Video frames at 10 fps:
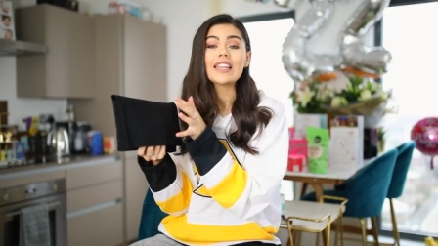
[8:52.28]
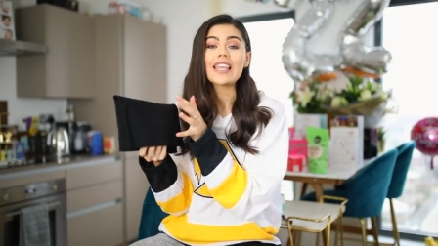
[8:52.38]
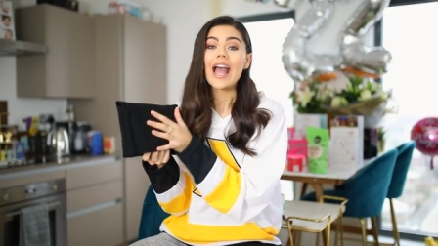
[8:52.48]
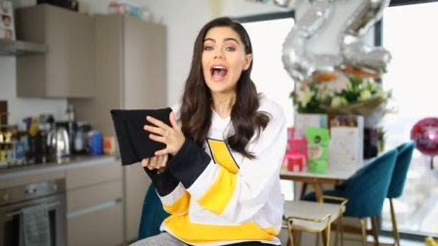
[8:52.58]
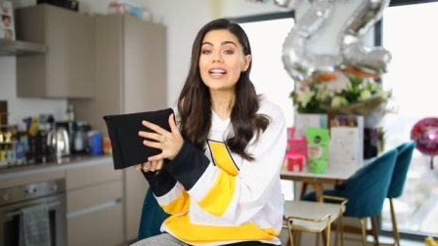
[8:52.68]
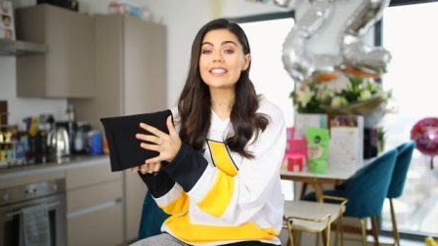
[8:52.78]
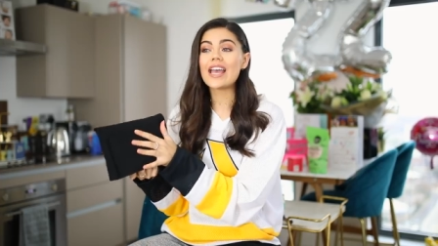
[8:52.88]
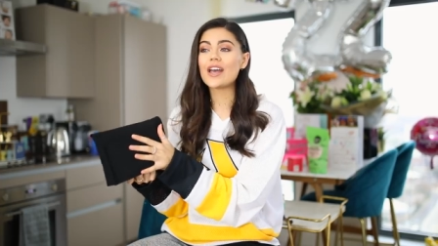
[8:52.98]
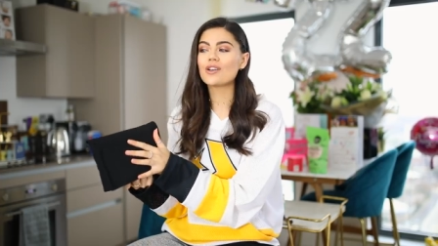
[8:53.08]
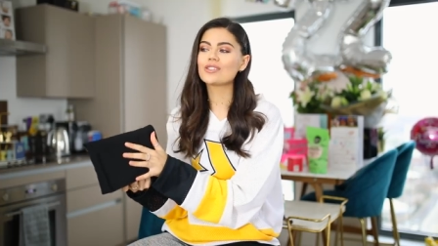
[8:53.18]
they had it,
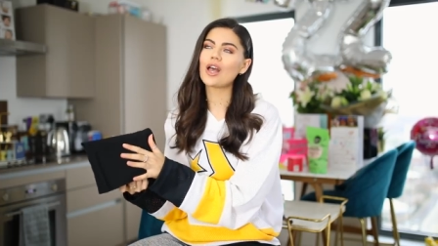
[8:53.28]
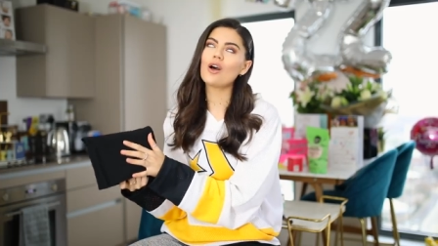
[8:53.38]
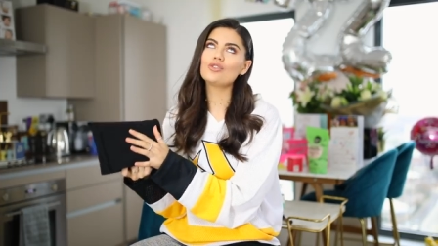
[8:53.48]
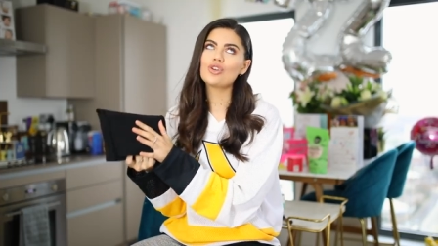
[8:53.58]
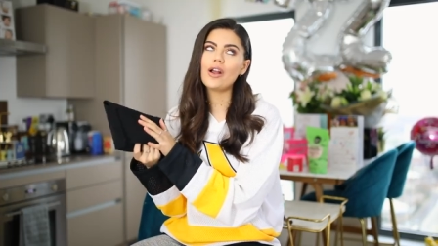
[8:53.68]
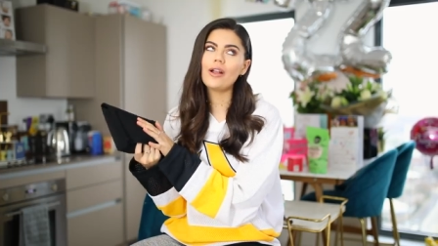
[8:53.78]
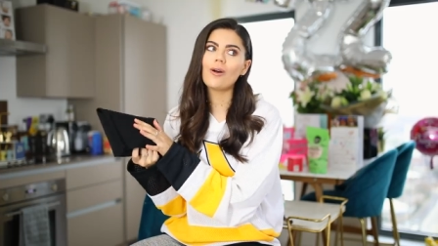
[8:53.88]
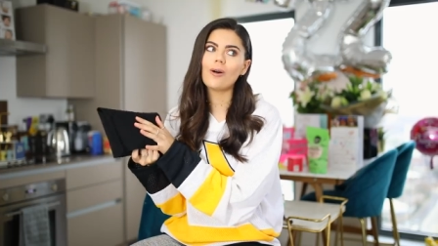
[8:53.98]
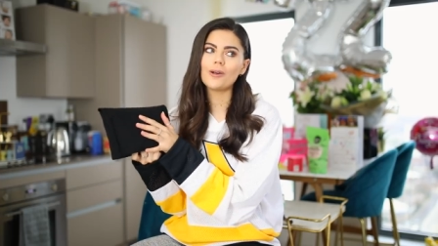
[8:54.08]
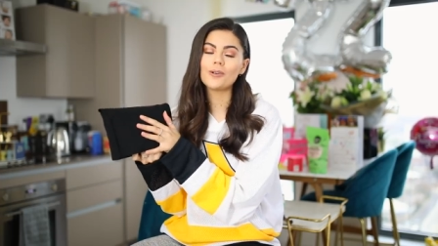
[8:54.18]
and I was like, I'll try it
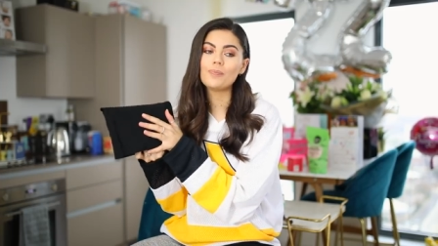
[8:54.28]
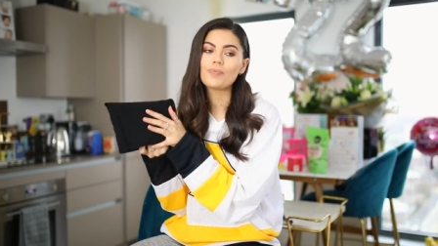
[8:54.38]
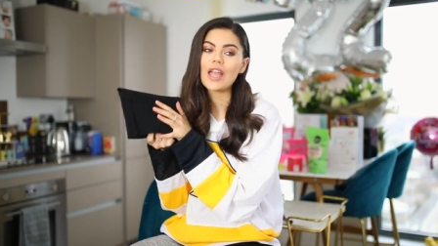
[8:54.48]
on.